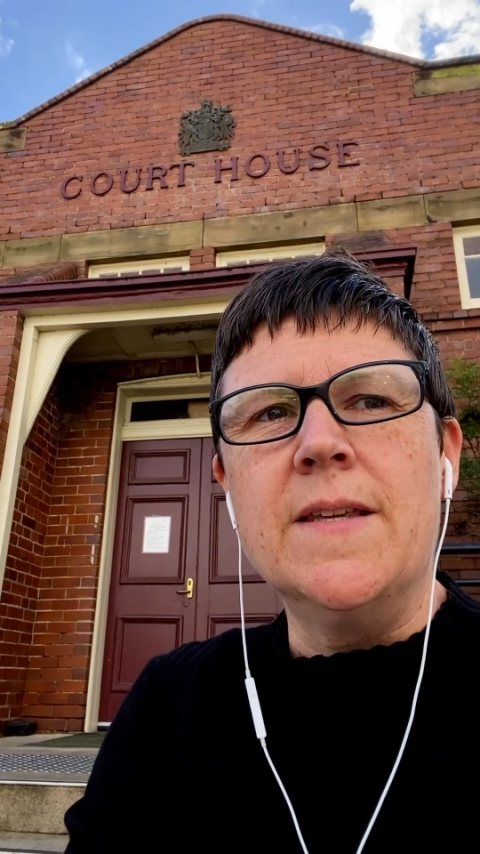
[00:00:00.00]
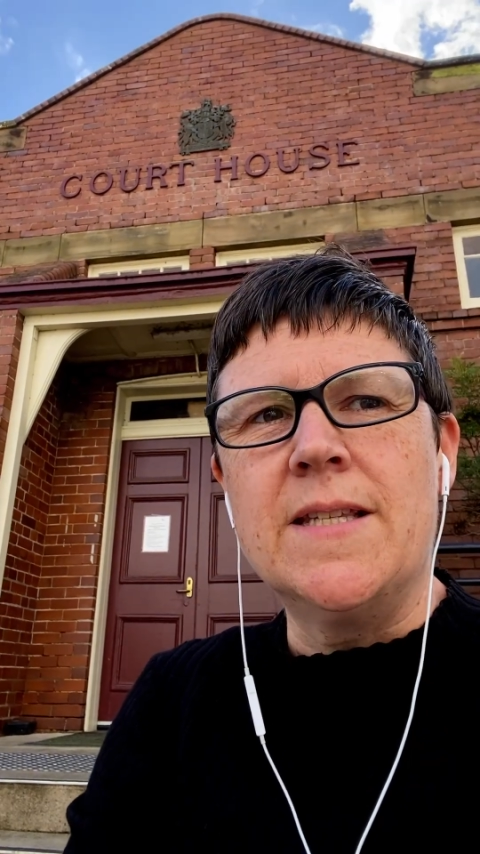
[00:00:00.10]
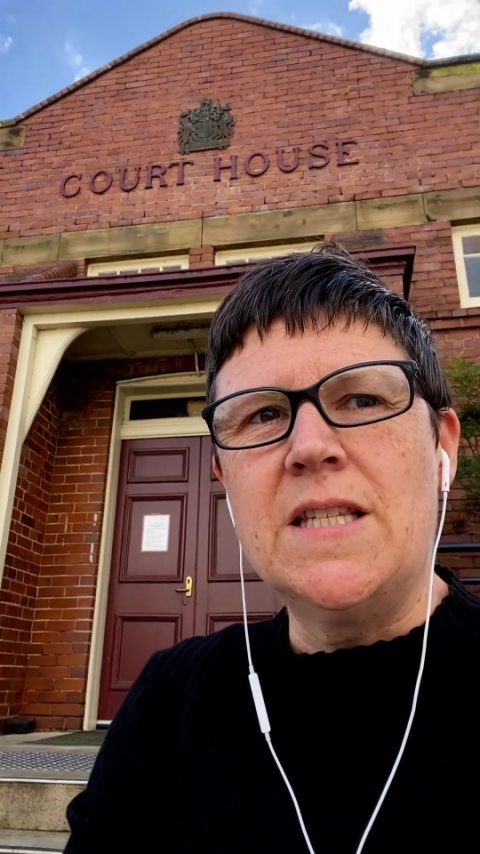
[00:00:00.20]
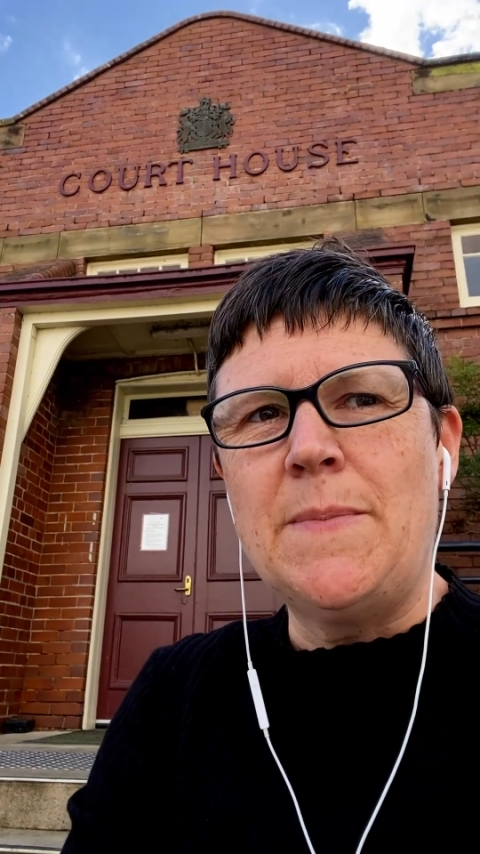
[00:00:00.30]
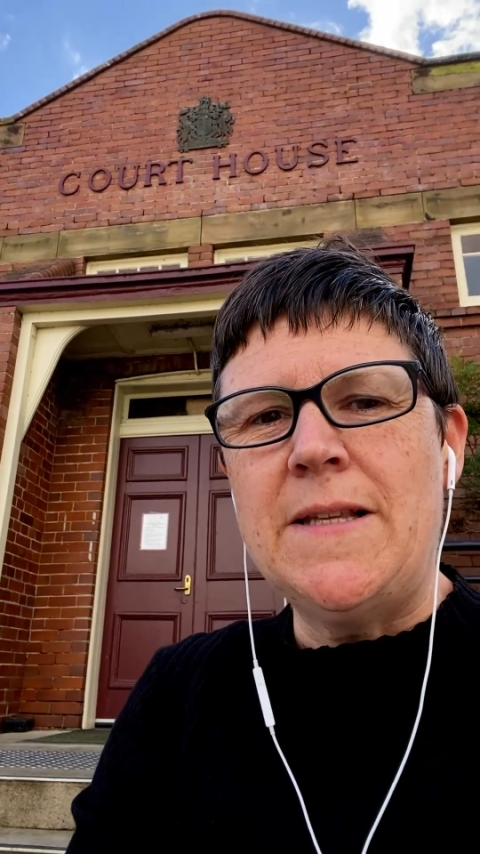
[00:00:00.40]
The
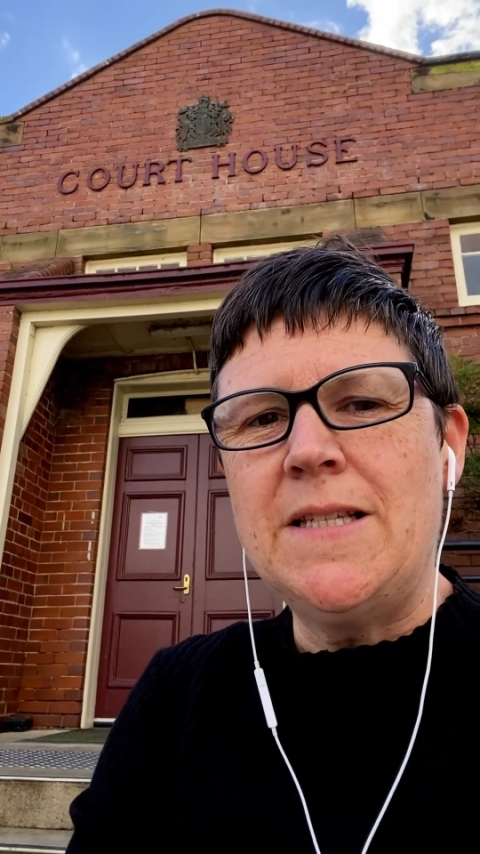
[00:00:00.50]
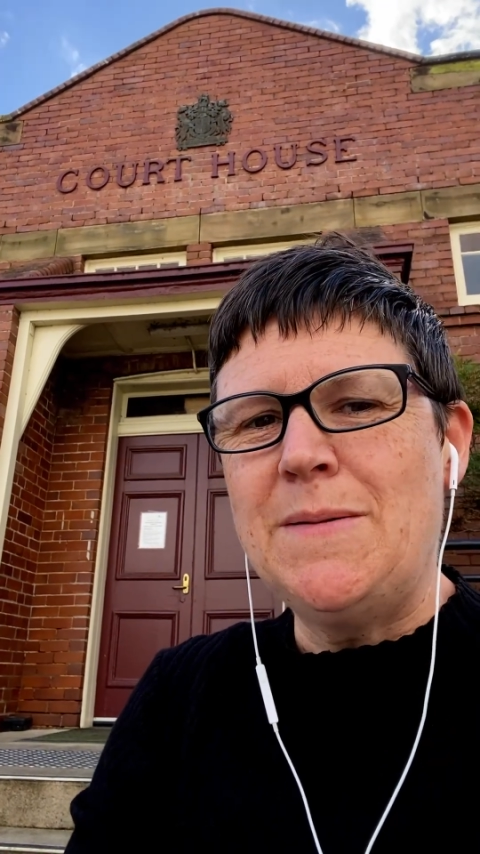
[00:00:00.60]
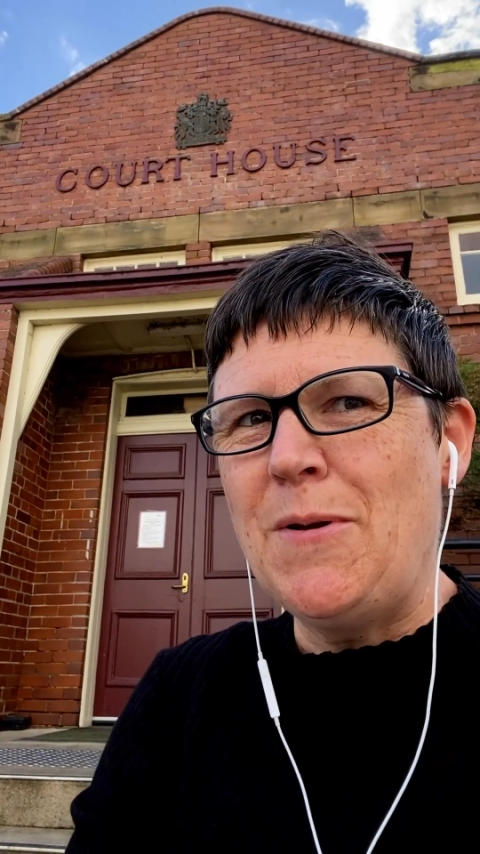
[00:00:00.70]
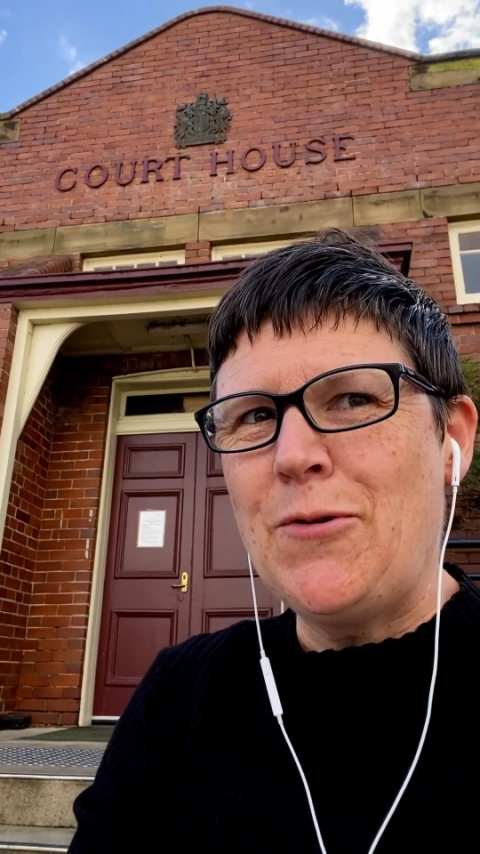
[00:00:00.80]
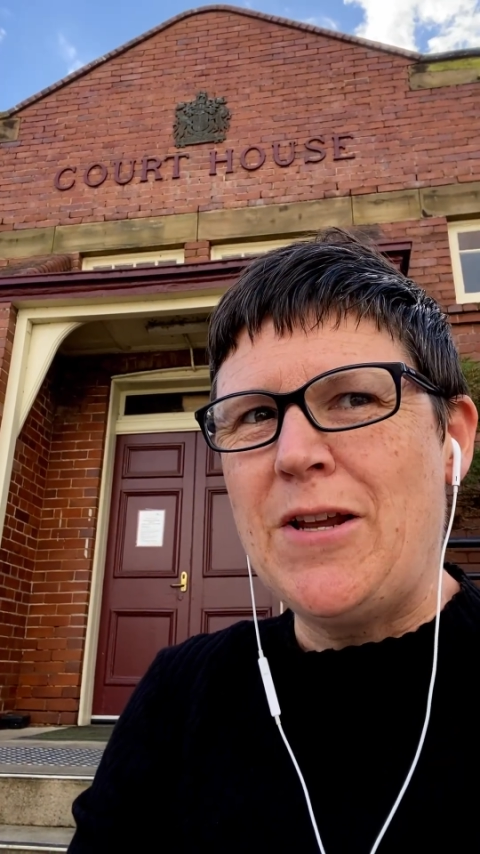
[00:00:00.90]
suspense
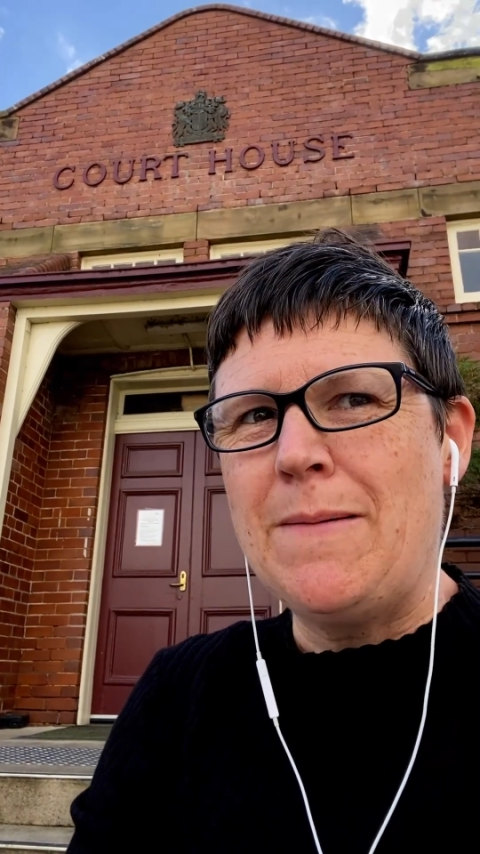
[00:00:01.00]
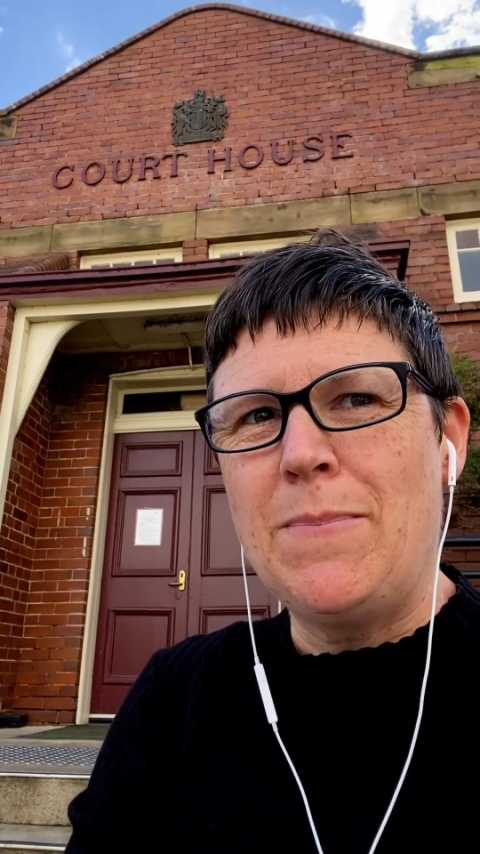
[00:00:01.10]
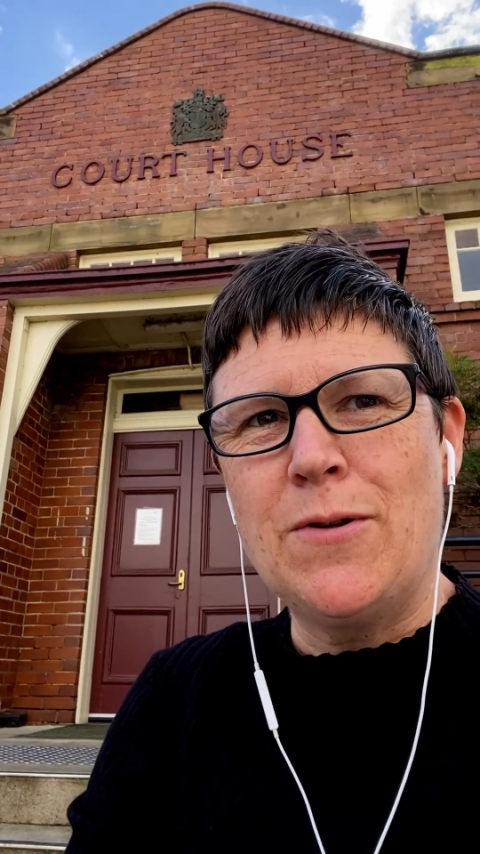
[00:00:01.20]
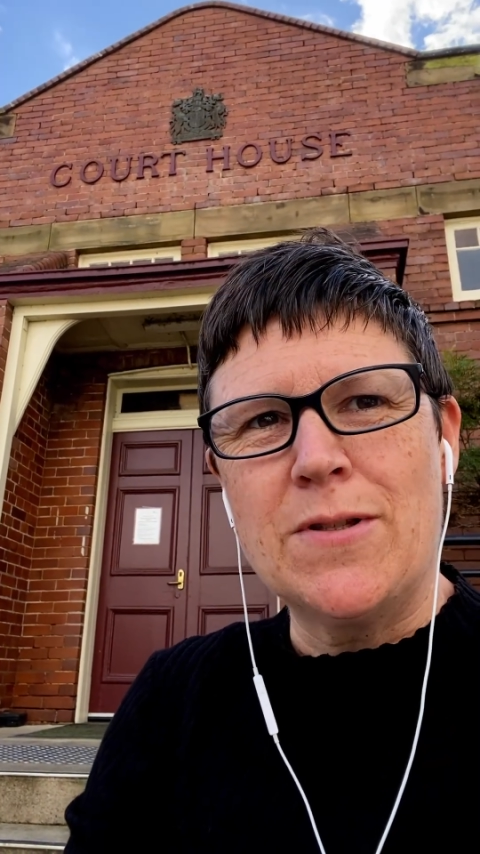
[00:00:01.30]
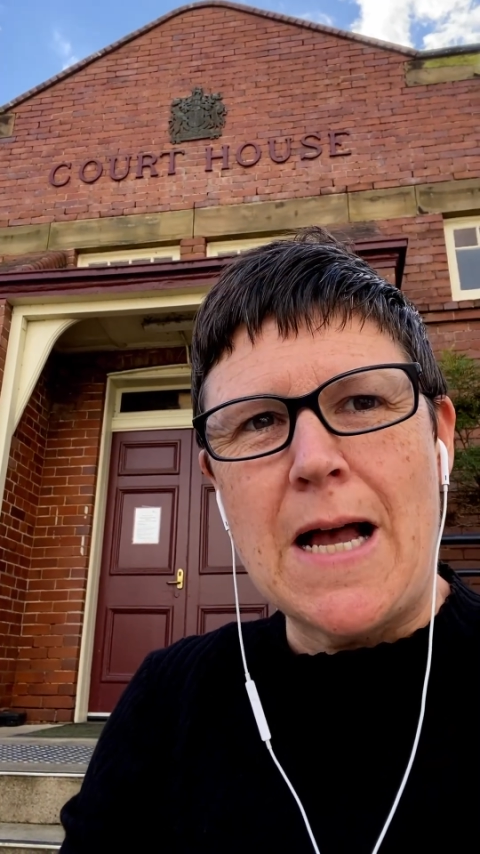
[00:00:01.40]
is
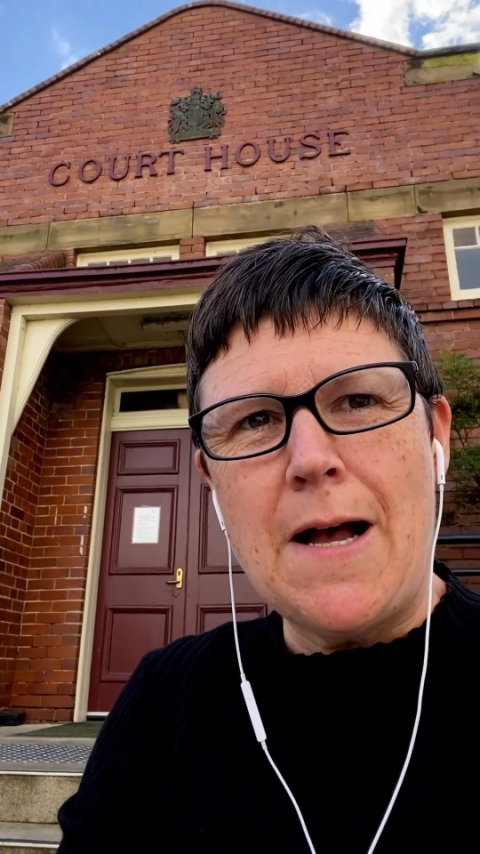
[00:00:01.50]
building because